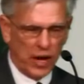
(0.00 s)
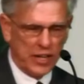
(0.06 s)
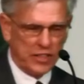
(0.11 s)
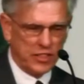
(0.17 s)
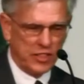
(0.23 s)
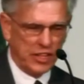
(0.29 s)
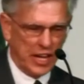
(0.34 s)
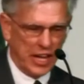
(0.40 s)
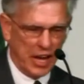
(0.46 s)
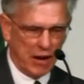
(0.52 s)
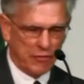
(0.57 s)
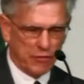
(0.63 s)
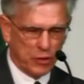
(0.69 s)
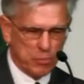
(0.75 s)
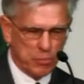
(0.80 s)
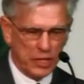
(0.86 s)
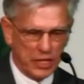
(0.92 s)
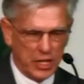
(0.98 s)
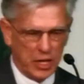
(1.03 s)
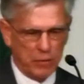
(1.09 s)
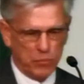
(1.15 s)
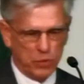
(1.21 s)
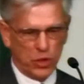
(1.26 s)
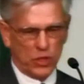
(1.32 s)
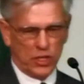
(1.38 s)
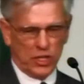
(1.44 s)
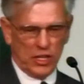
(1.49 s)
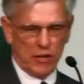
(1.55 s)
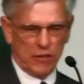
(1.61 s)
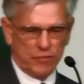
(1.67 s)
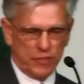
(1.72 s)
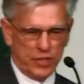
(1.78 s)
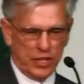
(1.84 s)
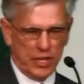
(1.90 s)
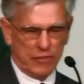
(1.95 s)
to ever become good enough
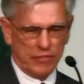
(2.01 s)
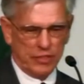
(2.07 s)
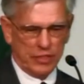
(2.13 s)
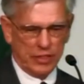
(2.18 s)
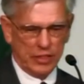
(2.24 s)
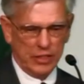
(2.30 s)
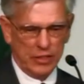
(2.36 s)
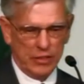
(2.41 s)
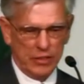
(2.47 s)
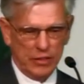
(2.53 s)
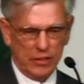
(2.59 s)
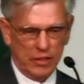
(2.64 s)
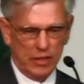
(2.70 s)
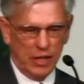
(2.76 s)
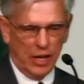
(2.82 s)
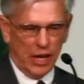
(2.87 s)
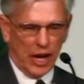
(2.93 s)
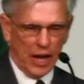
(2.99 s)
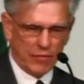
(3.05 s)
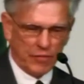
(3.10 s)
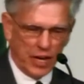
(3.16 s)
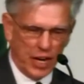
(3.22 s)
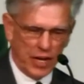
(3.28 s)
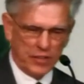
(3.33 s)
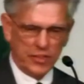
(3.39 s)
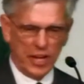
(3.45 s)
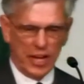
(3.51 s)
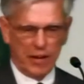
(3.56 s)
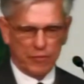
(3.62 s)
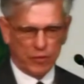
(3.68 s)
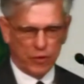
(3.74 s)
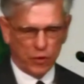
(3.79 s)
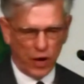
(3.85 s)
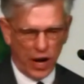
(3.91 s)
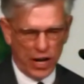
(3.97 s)
for heaven. I've got to
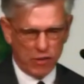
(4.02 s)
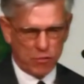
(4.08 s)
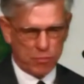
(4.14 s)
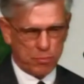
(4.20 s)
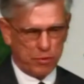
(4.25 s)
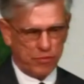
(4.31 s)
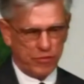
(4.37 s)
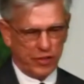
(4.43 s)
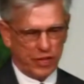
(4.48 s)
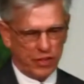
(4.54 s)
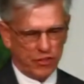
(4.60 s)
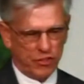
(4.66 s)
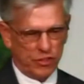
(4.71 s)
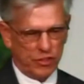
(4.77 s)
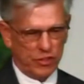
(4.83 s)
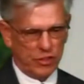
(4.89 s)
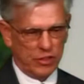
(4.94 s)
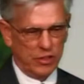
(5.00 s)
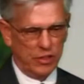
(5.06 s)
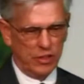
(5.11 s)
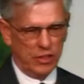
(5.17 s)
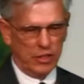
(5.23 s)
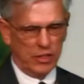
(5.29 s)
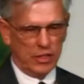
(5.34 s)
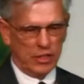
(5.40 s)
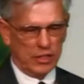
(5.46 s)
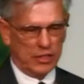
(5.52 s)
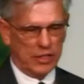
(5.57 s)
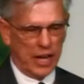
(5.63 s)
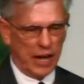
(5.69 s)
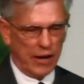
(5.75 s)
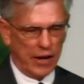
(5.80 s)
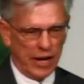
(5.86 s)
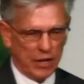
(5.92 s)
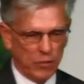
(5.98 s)
have Christ's perfection.
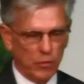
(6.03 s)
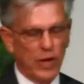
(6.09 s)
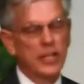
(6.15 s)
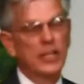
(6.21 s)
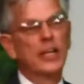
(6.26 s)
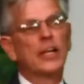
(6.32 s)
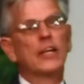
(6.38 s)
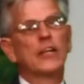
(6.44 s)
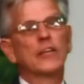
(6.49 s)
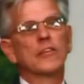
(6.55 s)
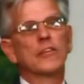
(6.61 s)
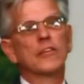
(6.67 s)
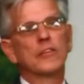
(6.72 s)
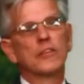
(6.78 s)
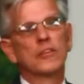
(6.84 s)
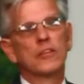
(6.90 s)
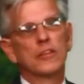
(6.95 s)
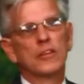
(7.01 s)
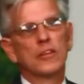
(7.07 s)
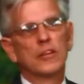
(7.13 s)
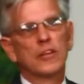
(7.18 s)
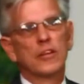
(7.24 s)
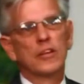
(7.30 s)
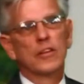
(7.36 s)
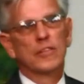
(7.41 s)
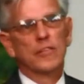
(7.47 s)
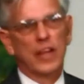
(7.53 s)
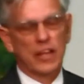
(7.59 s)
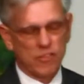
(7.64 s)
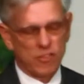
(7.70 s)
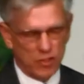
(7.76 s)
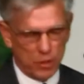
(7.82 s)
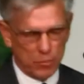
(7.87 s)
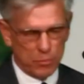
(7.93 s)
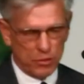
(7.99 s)
Now how do I get it?
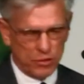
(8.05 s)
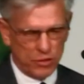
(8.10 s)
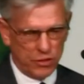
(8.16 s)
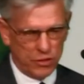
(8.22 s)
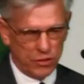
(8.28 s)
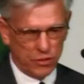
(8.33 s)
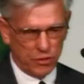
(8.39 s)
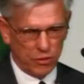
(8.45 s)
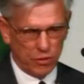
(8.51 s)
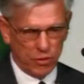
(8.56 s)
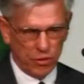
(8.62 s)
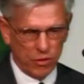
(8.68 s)
That's number two.